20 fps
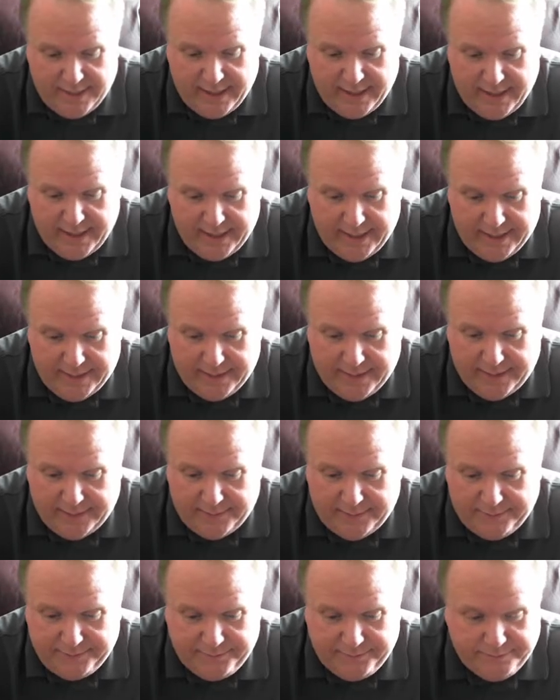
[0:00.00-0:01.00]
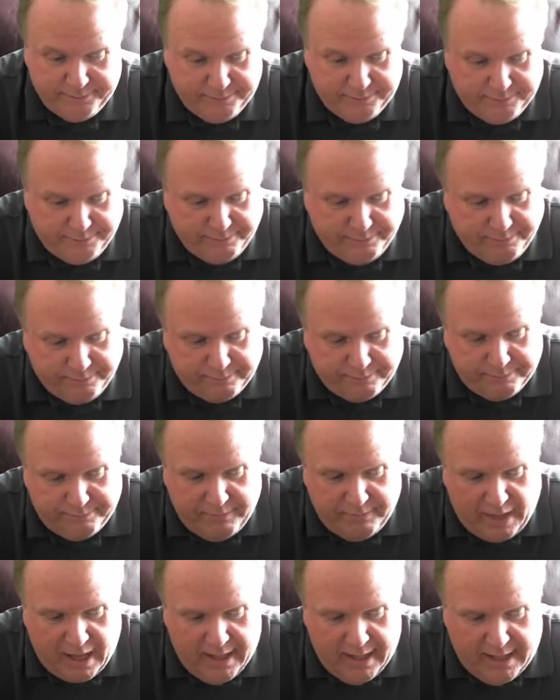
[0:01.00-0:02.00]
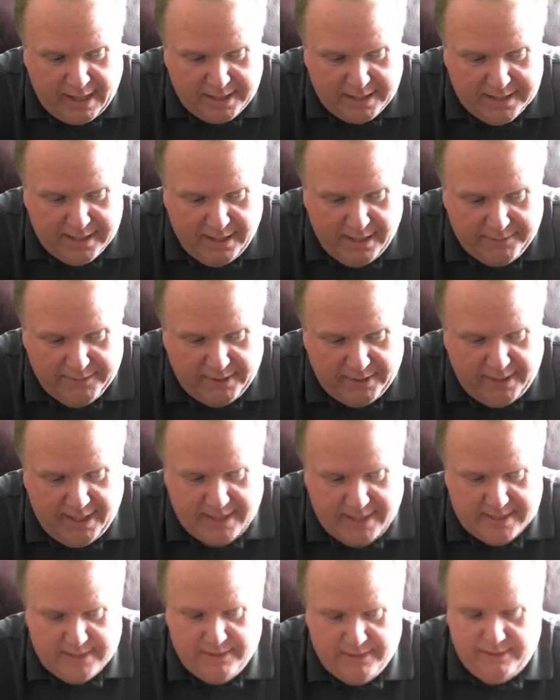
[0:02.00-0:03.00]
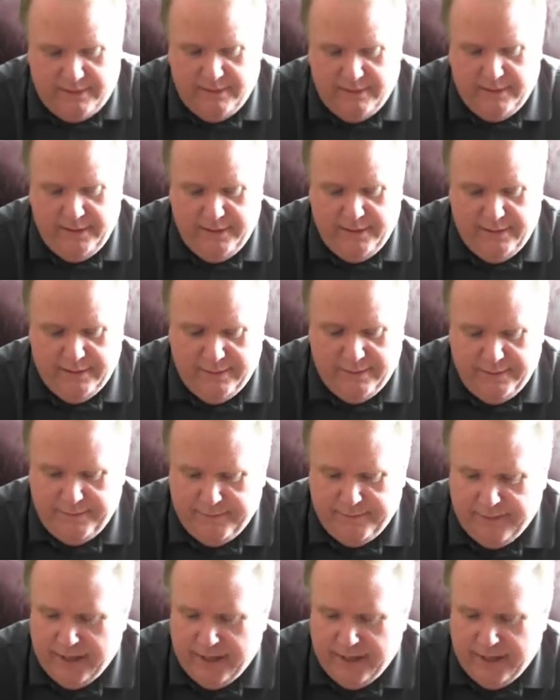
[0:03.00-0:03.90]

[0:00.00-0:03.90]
And I'll save the last card here.